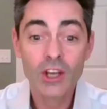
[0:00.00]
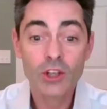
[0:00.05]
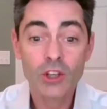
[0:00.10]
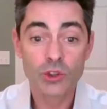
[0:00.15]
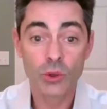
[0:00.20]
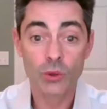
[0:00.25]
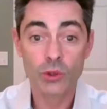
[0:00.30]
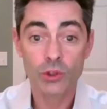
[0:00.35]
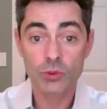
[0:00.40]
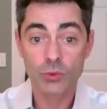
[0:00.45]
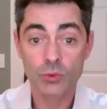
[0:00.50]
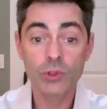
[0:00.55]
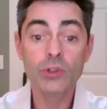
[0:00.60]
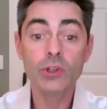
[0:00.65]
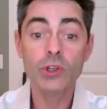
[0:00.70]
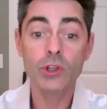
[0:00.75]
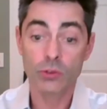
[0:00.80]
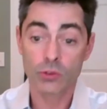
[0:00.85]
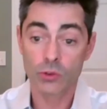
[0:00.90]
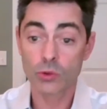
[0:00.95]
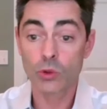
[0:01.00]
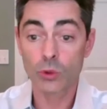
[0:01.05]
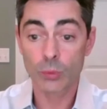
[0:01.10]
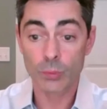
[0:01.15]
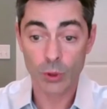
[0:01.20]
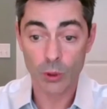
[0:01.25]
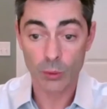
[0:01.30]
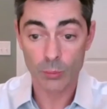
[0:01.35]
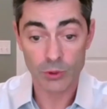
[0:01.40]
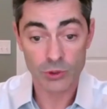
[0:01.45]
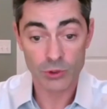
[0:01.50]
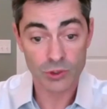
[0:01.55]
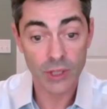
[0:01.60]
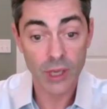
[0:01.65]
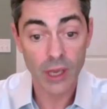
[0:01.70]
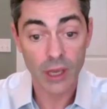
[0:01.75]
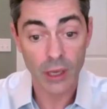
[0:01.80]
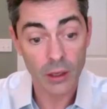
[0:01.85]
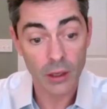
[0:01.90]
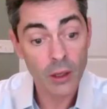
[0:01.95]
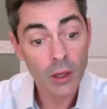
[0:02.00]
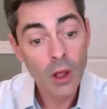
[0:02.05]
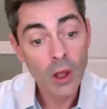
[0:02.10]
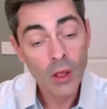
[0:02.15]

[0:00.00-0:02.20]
So it's really a dual purpose thing.